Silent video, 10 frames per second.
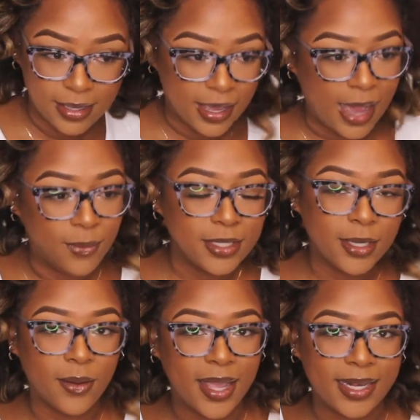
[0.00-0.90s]
I want to
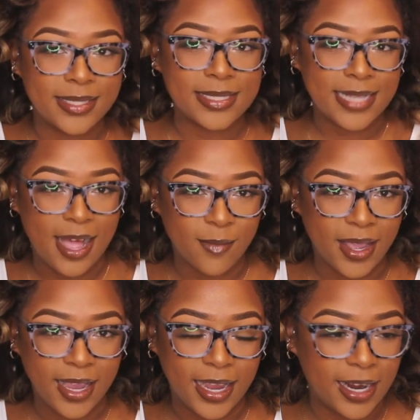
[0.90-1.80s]
go ahead and style
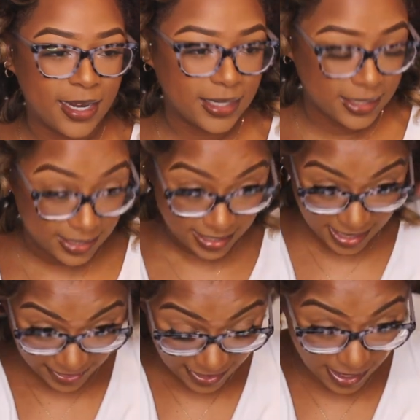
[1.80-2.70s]
my hair.
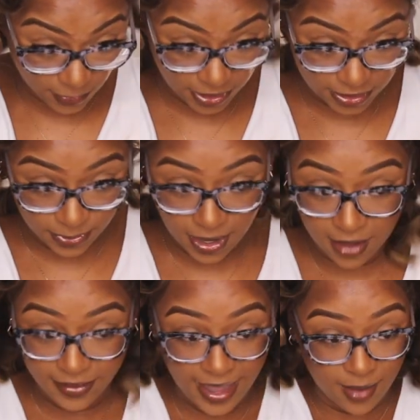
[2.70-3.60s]
I think I want to do it
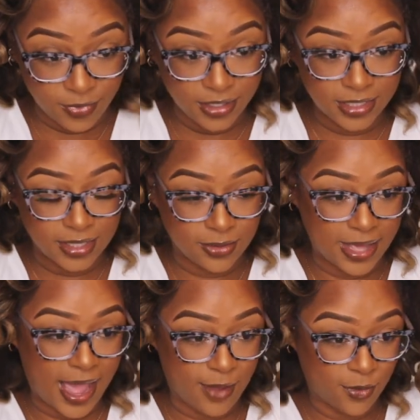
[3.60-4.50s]
off camera just so
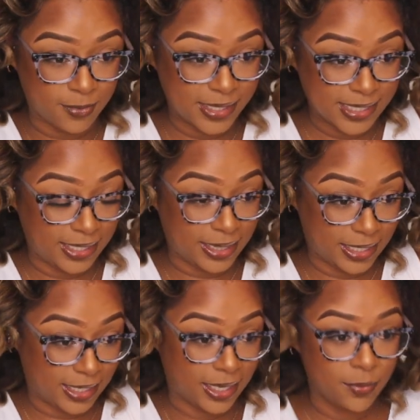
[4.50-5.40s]
that I won't mess
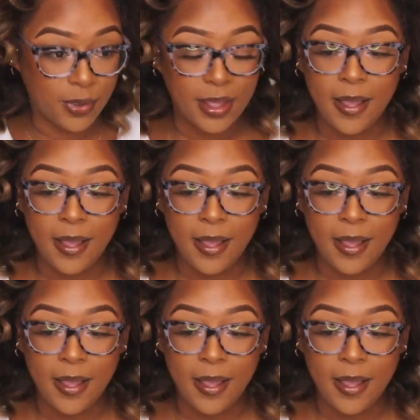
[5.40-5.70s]
anything up.